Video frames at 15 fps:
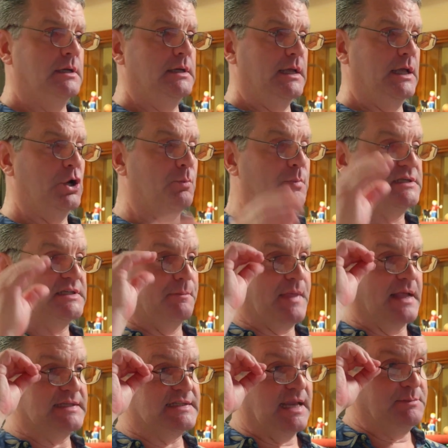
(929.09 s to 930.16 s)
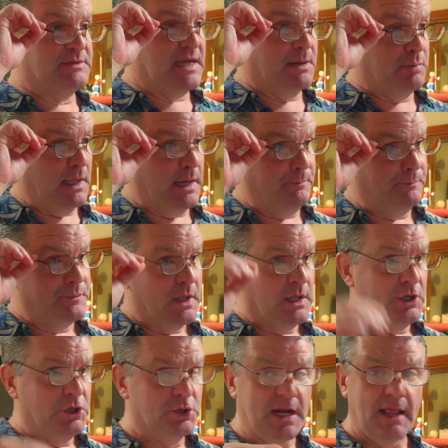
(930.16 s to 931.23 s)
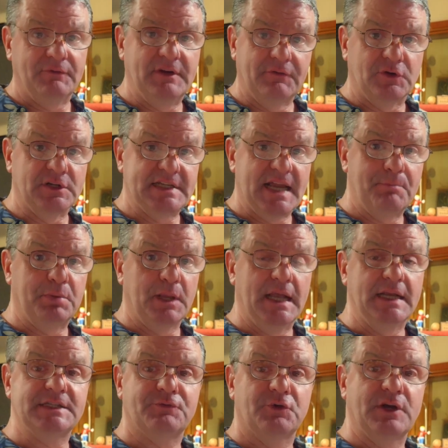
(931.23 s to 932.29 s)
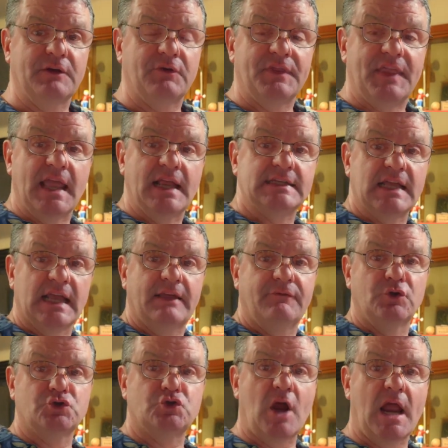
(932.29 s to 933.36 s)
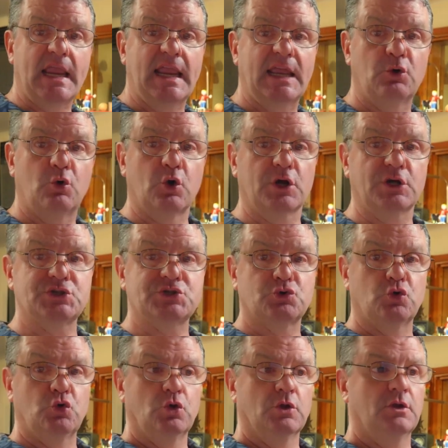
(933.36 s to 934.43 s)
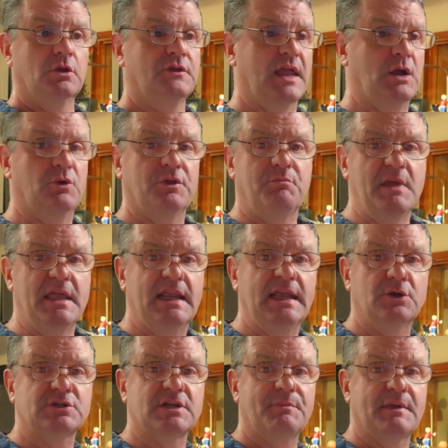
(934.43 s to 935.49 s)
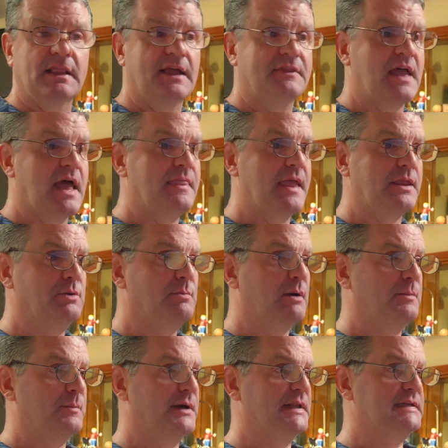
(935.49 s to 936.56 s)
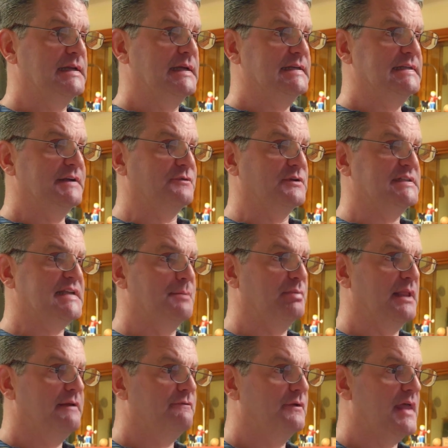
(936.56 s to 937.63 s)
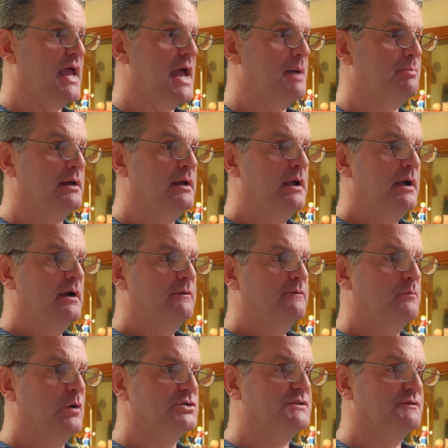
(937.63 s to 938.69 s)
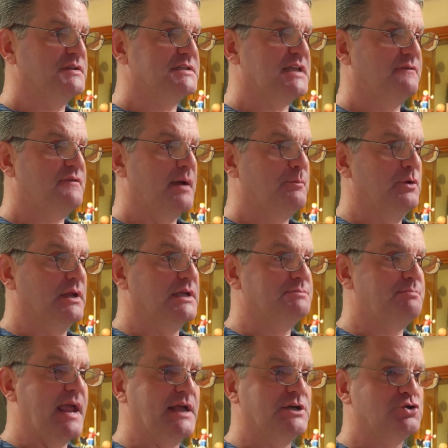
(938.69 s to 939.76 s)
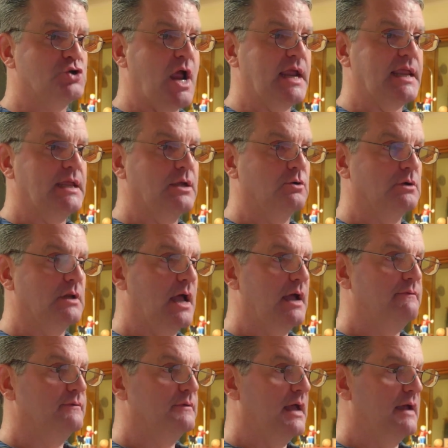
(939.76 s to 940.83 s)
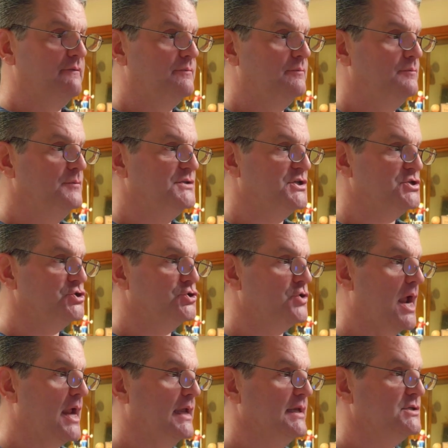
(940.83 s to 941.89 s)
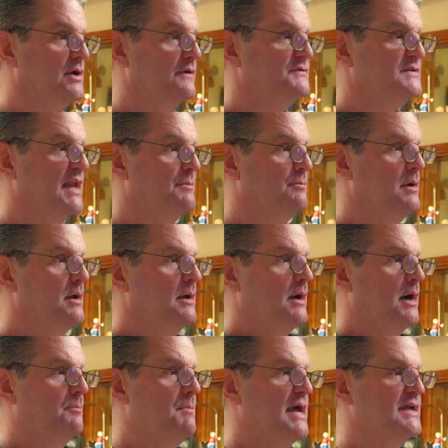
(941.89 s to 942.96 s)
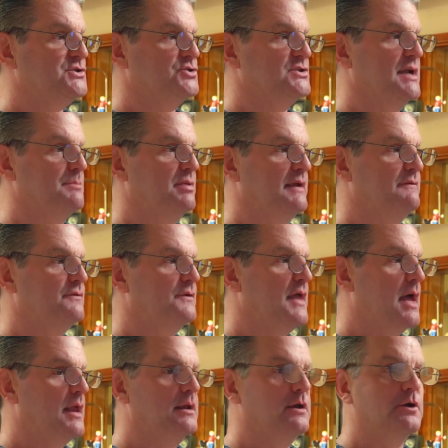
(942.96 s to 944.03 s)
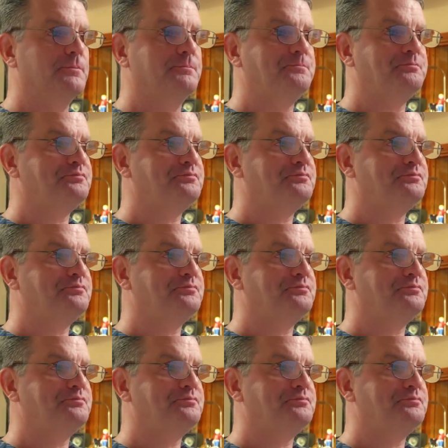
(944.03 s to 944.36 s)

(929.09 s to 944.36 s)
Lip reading: it opens up that same template. You can have different templates for different things, like if you're tracking an orchestral thing with MIDI or something like that, that you might want a different template for that. But most of the stuff I'm doing is band tracking or live musician tracking, so I've set up a master template for that here.